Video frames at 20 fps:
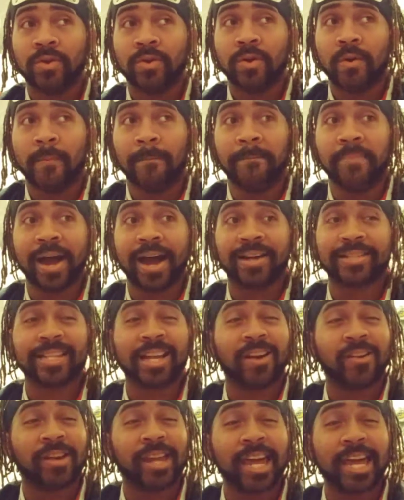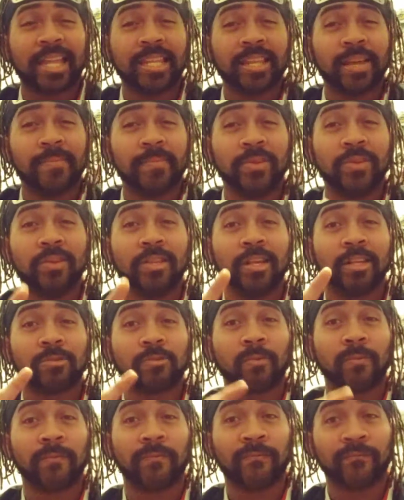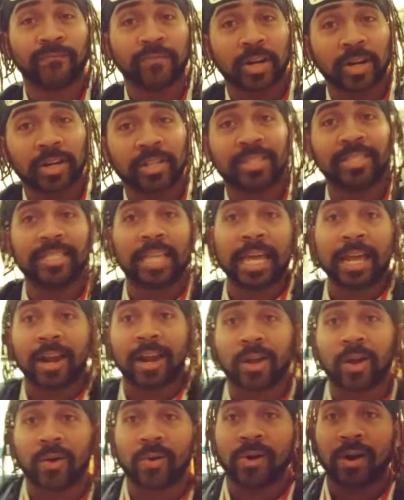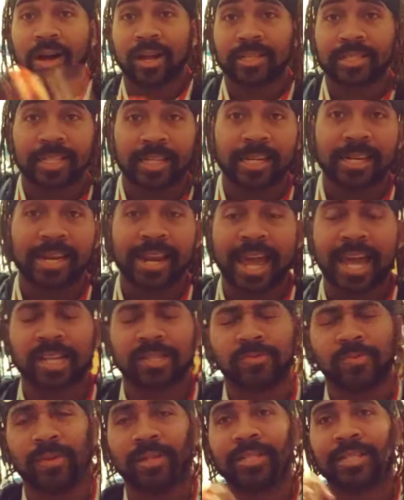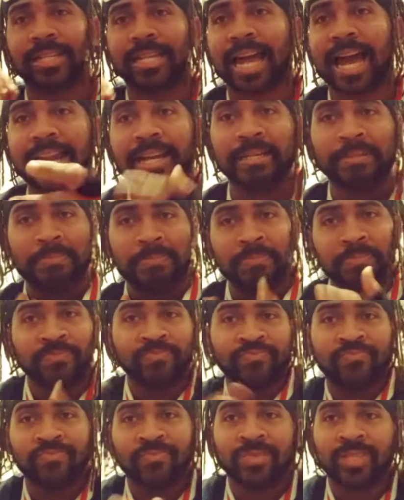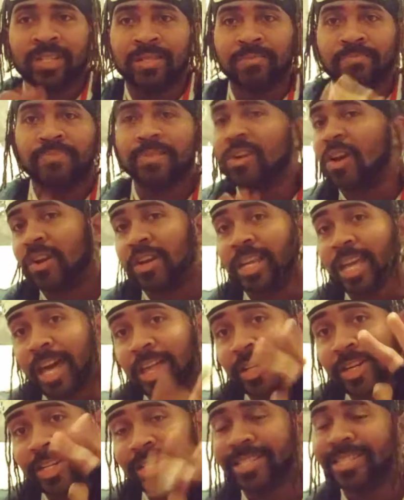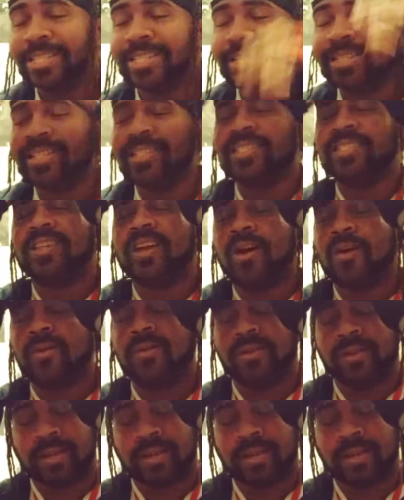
but I was like, okay, let me do this one first, then I'll go on to the next one. It's kind of put it all together. So,